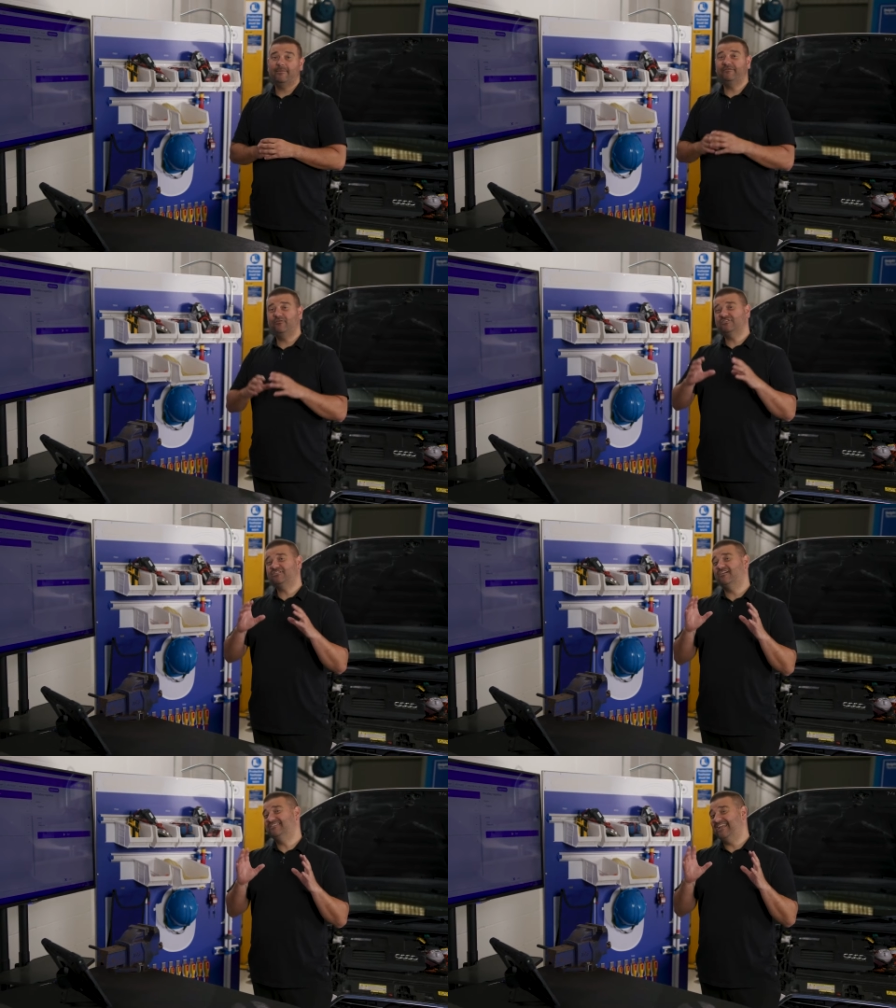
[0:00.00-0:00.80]
Now, before
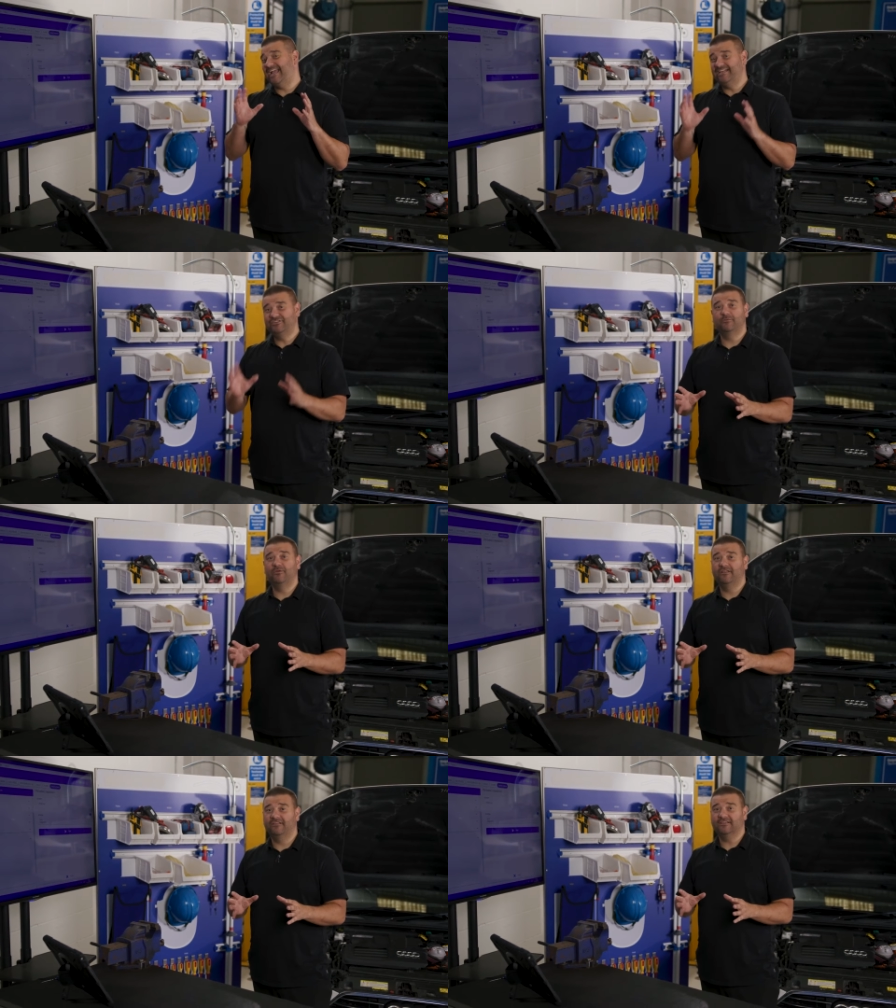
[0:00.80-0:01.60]
starting any
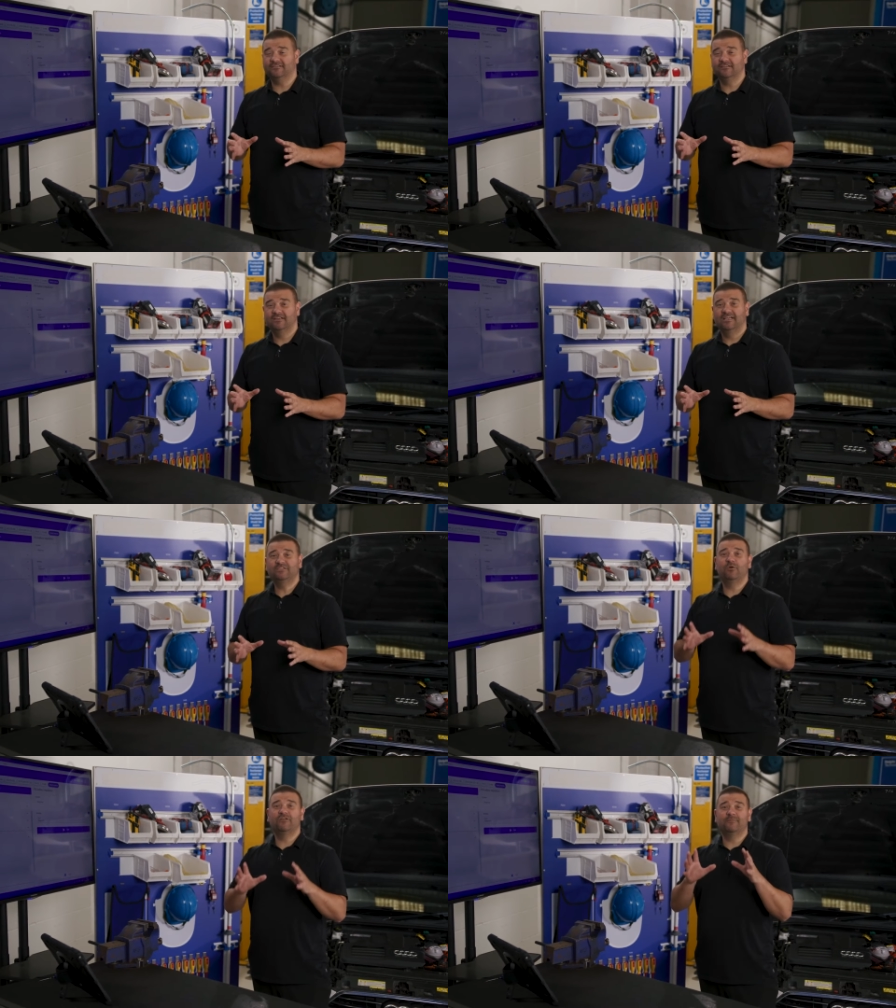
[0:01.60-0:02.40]
job like this,
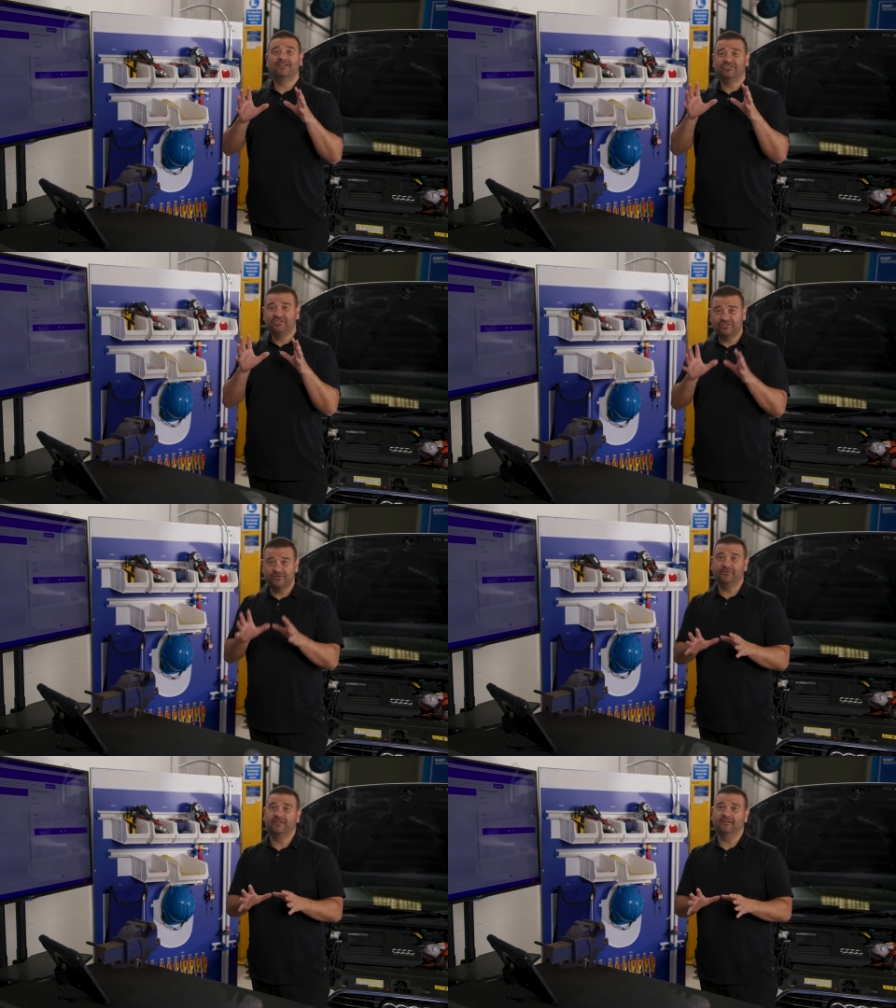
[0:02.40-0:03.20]
it's worth mentioning
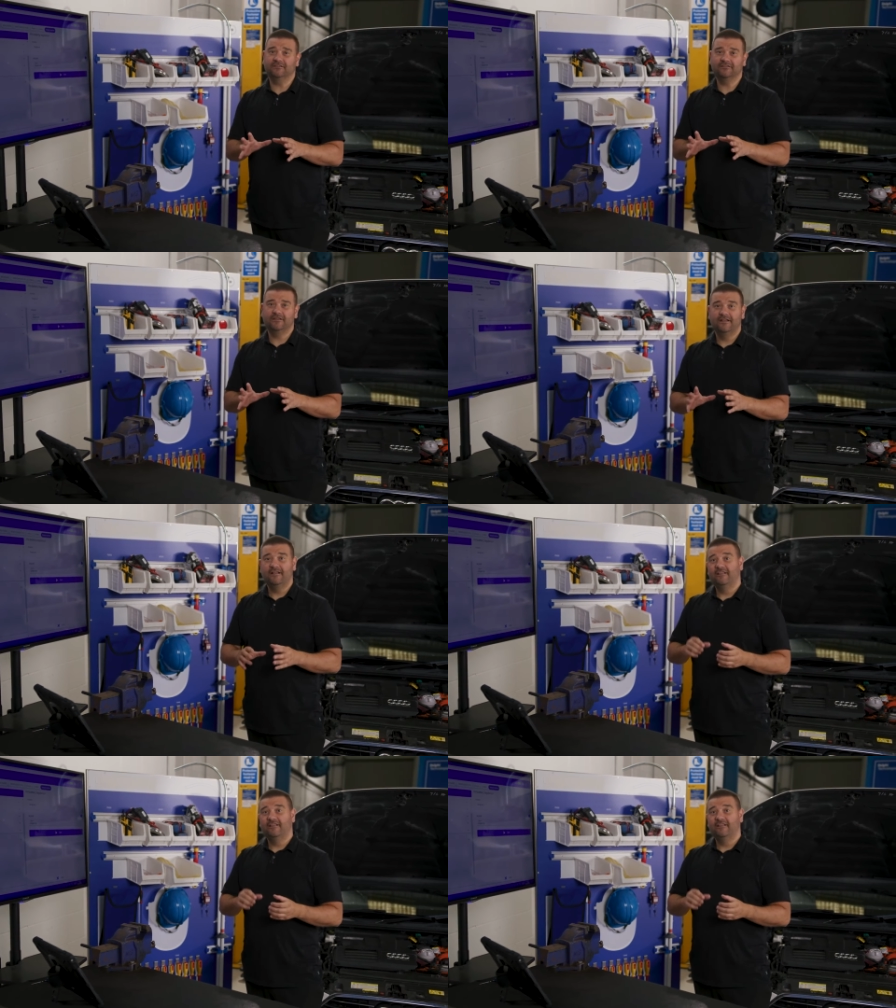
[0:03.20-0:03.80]
two things.